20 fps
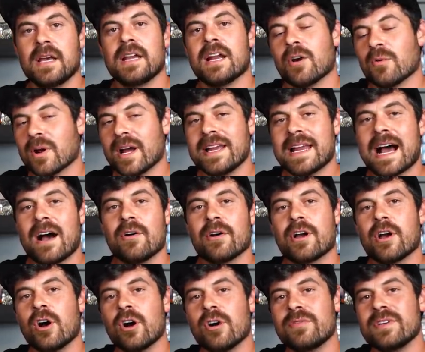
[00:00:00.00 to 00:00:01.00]
Now right now,
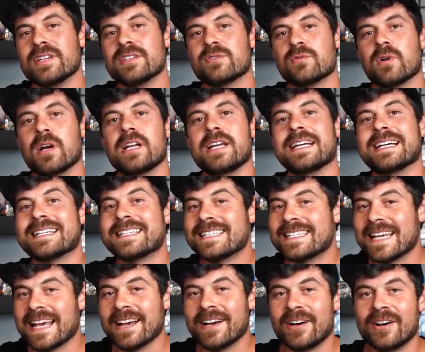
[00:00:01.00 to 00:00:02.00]
Cove is running a
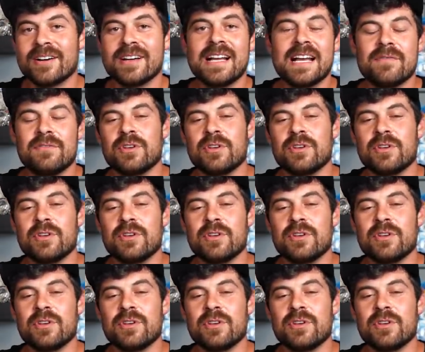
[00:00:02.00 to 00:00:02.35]
sale.